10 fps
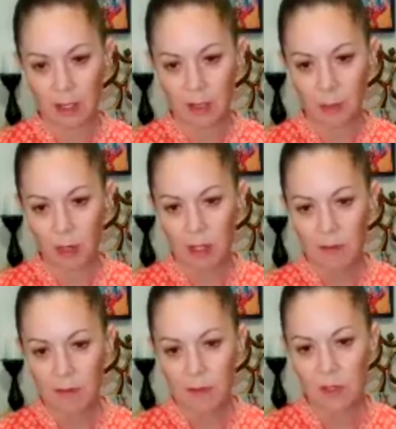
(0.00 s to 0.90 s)
The
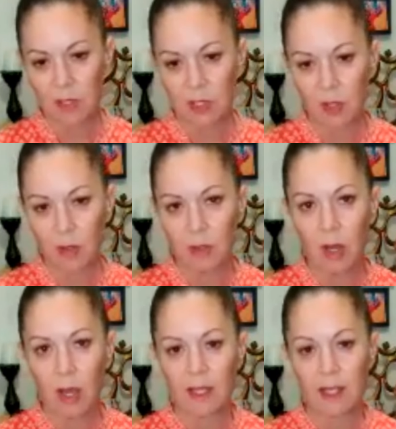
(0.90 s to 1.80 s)
body feels so
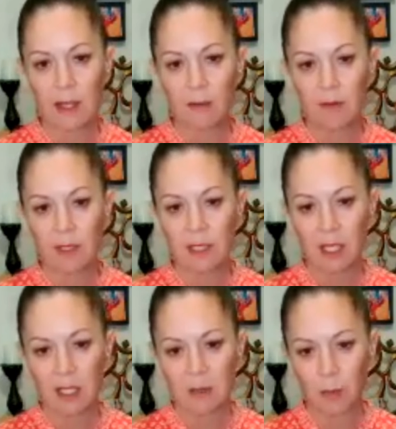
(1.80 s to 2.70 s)
light that it feels
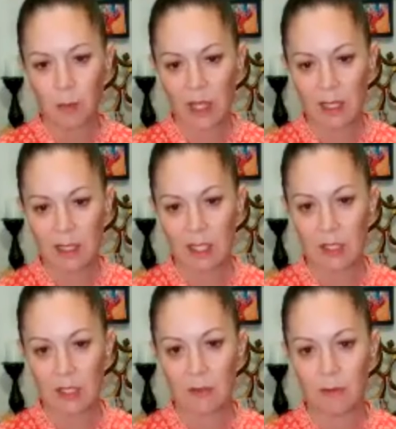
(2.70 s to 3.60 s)
like it's barely
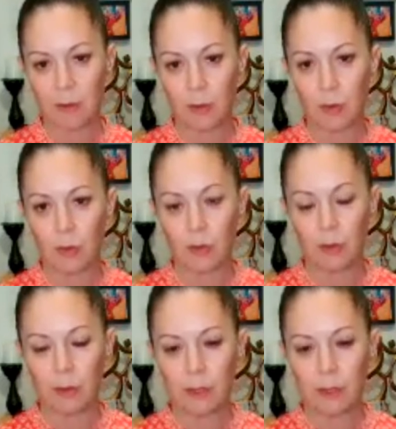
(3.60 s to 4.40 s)
touching the floor.